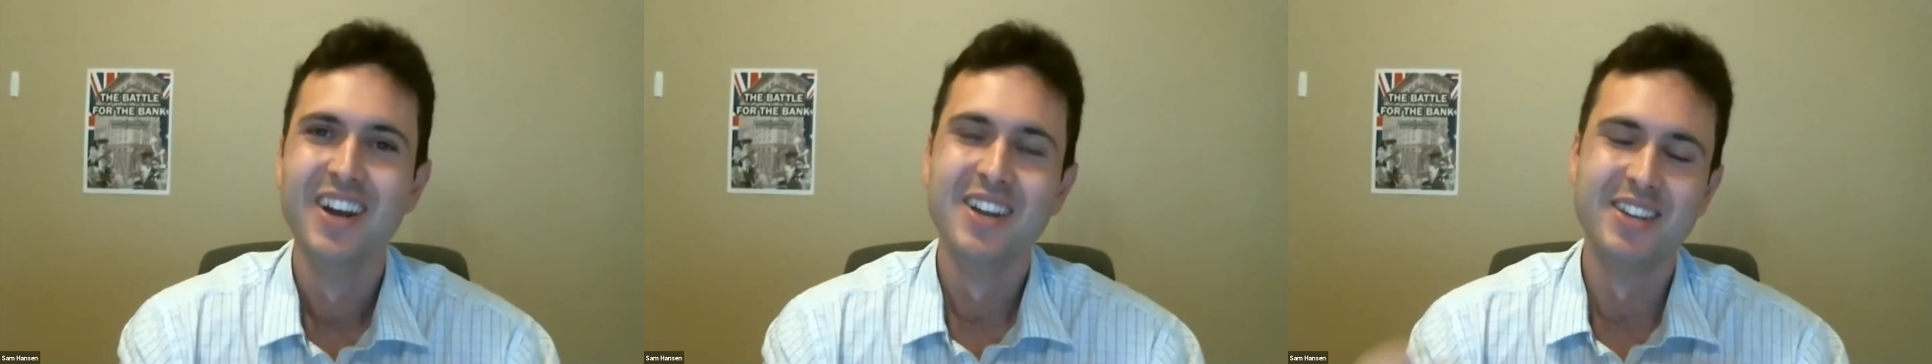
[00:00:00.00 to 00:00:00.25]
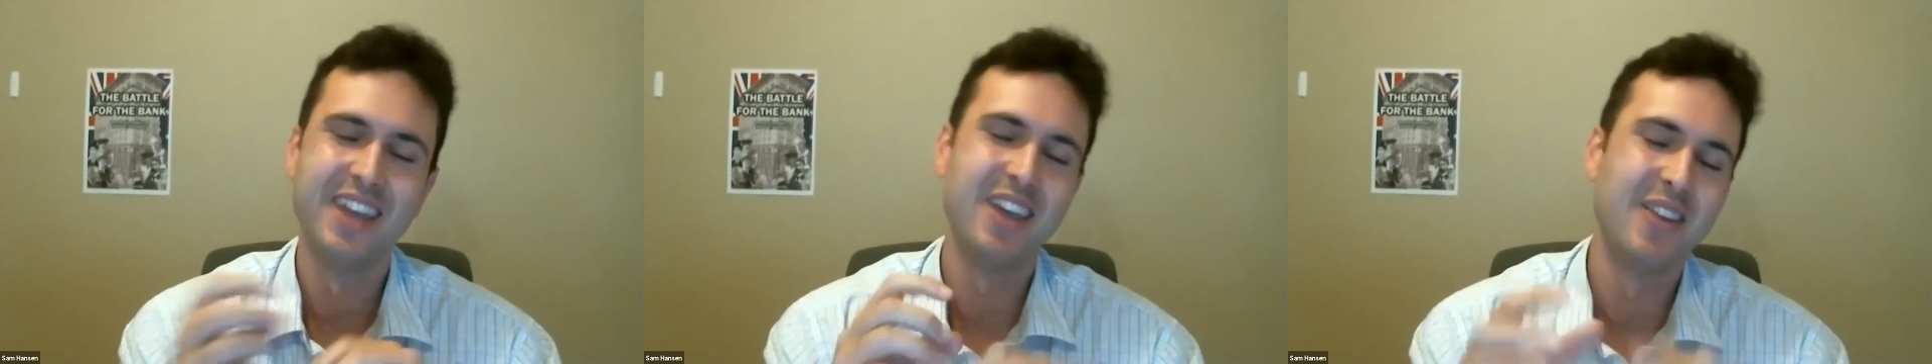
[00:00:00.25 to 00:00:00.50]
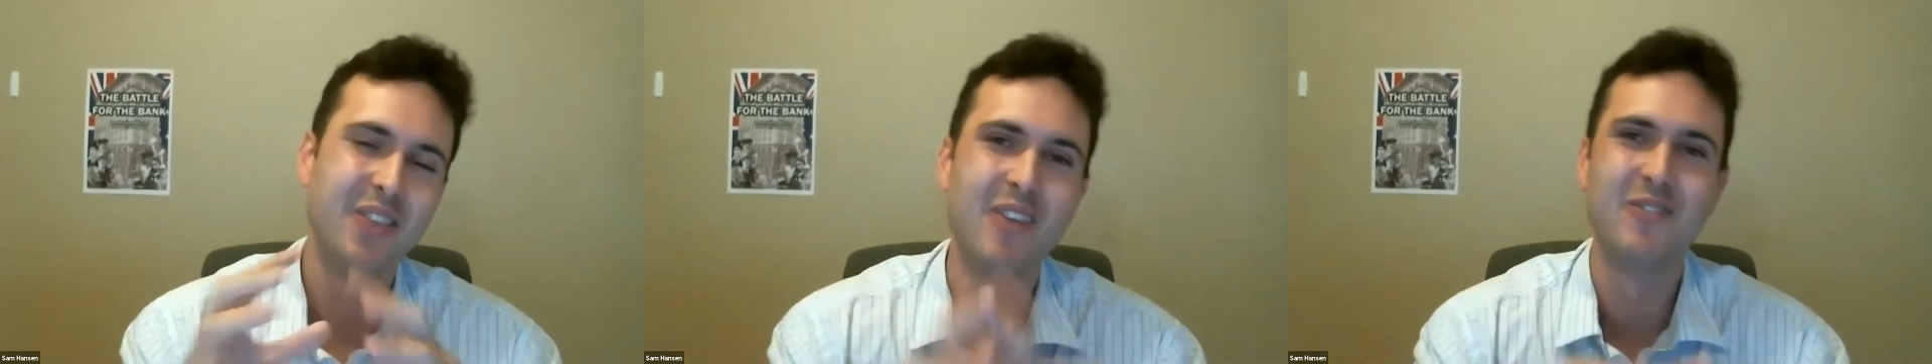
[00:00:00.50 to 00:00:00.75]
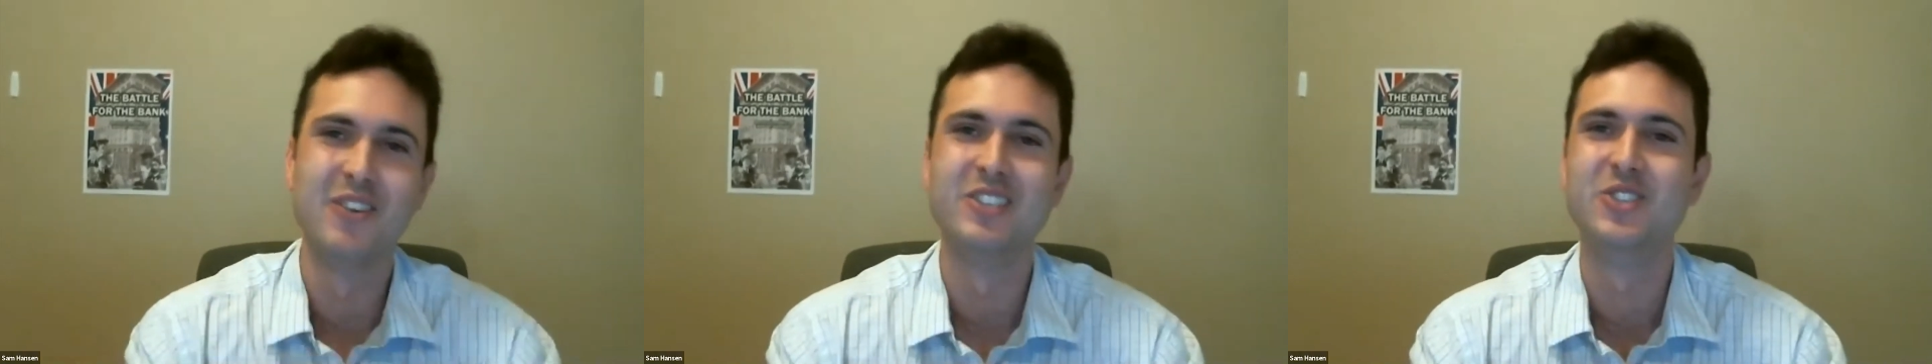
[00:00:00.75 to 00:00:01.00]

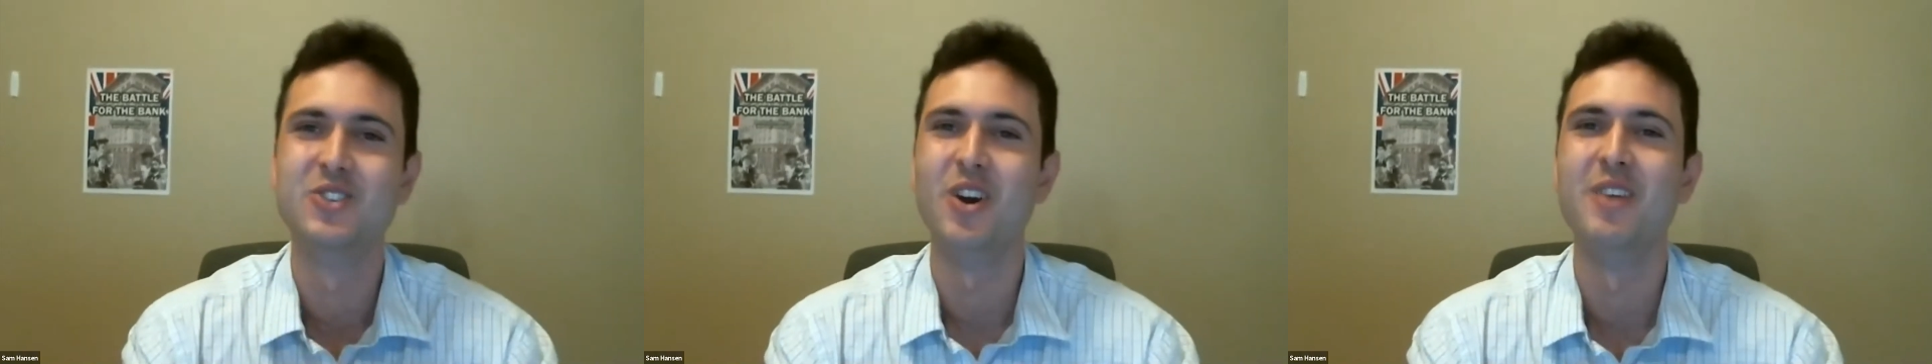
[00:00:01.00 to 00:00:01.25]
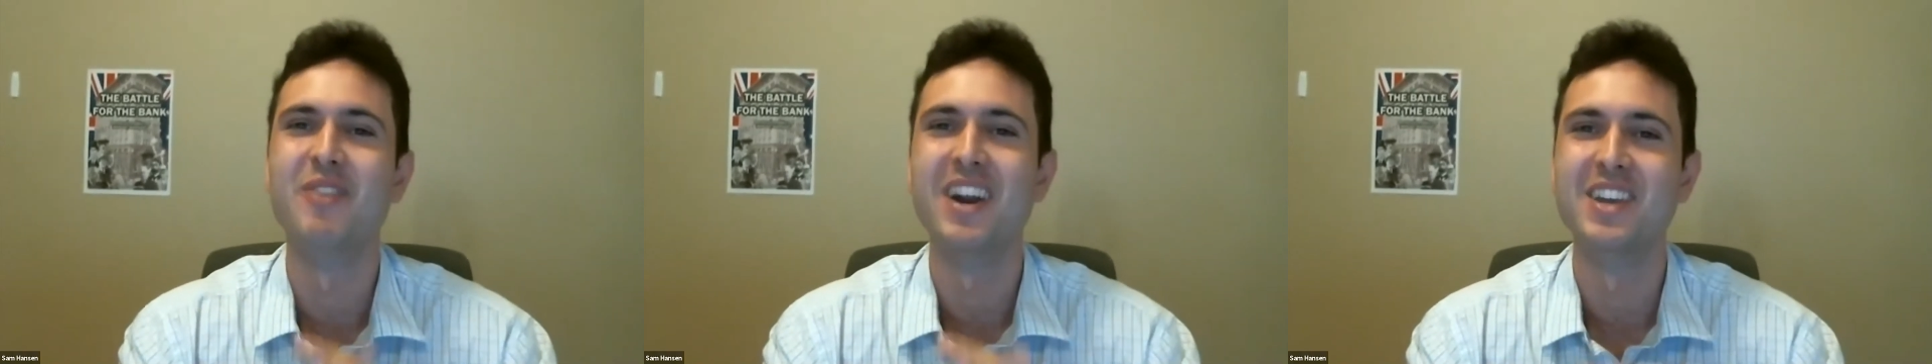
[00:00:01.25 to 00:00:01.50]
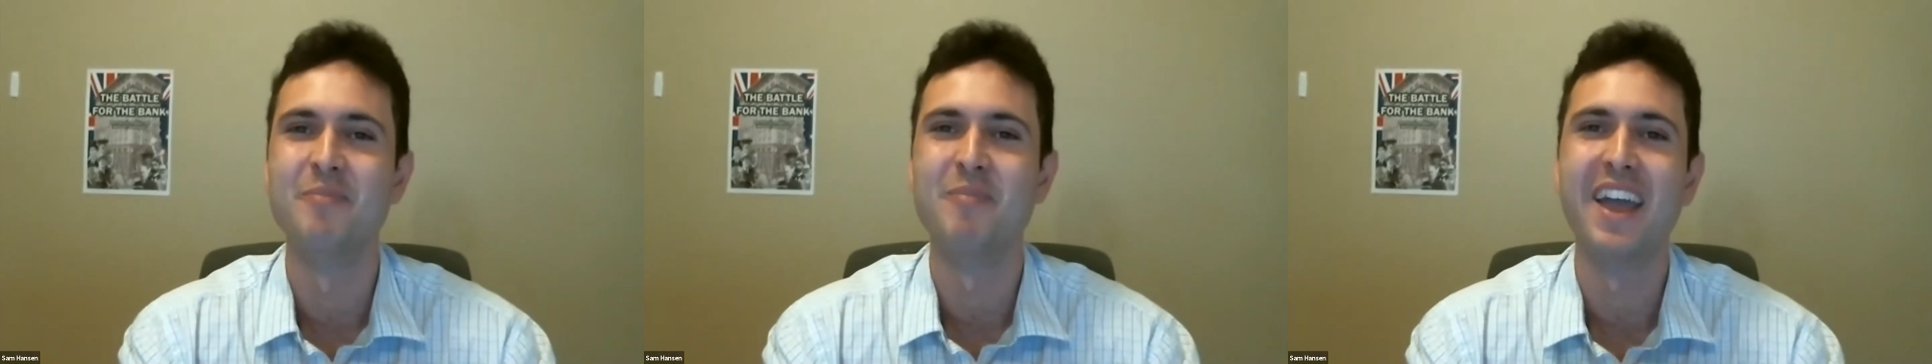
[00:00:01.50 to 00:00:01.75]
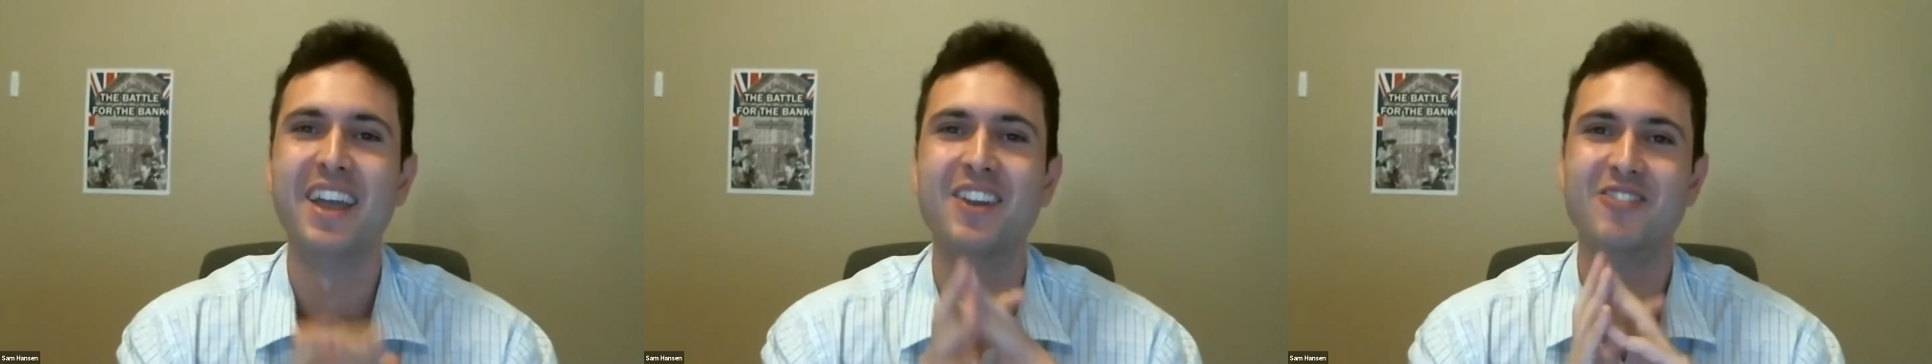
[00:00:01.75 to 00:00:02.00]
if you're storing money in the
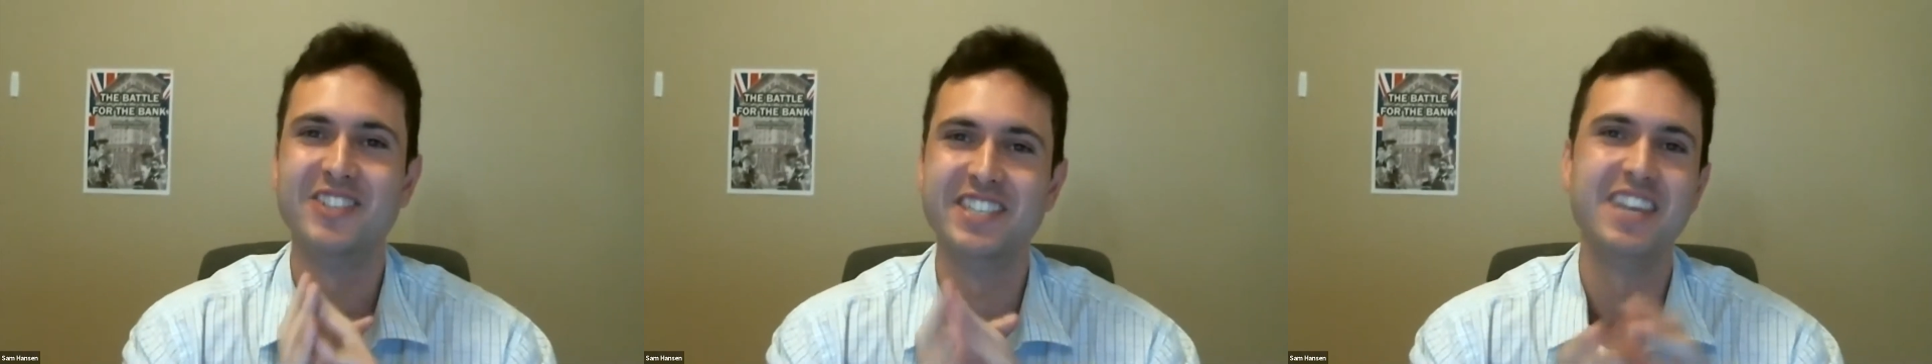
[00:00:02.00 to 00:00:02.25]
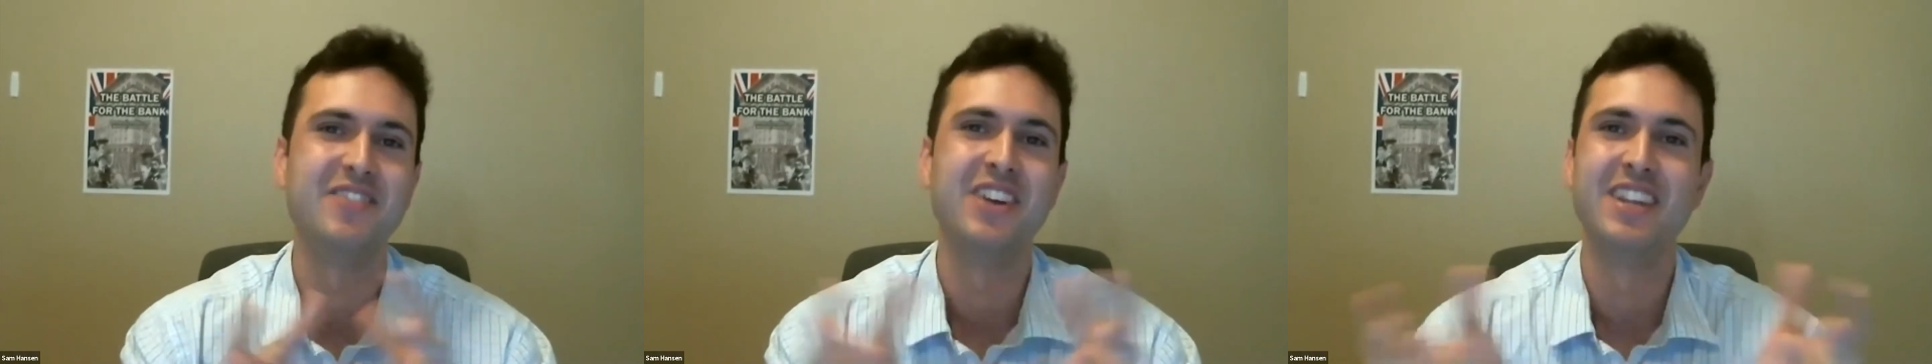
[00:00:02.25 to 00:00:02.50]
bank and you're receiving